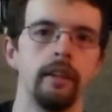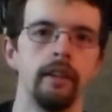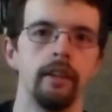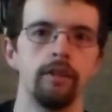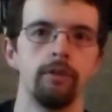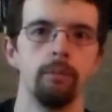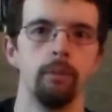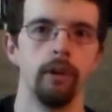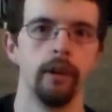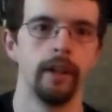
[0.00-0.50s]

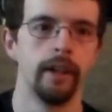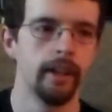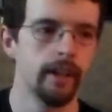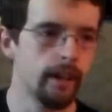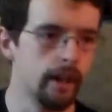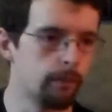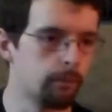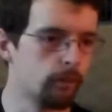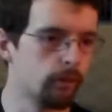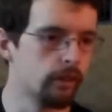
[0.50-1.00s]
This
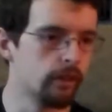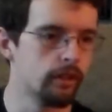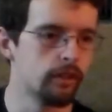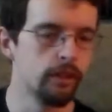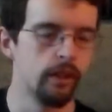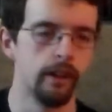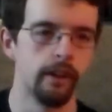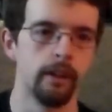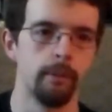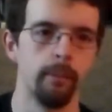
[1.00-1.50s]
morning, I'm going to
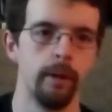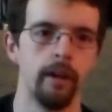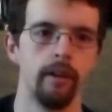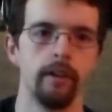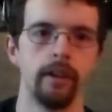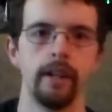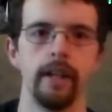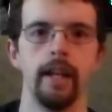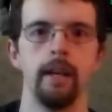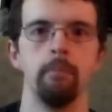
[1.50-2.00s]
talk
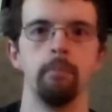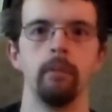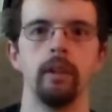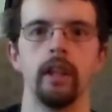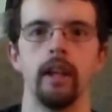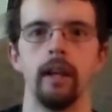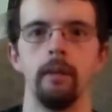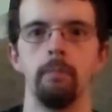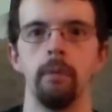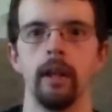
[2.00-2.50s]
about a game
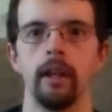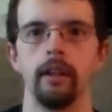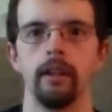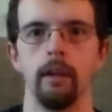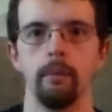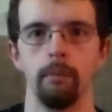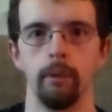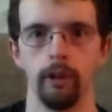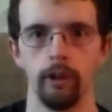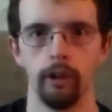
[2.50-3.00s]
that I picked
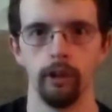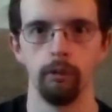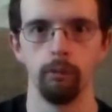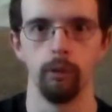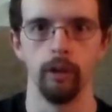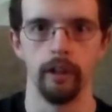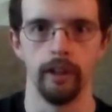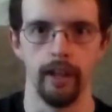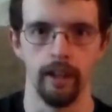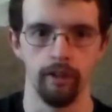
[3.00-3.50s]
up at the
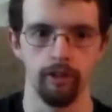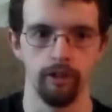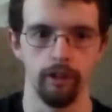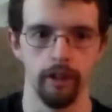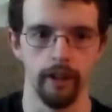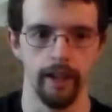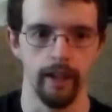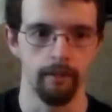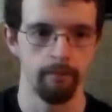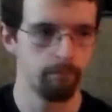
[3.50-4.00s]
Goodwill
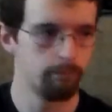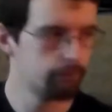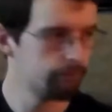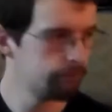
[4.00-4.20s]
yesterday.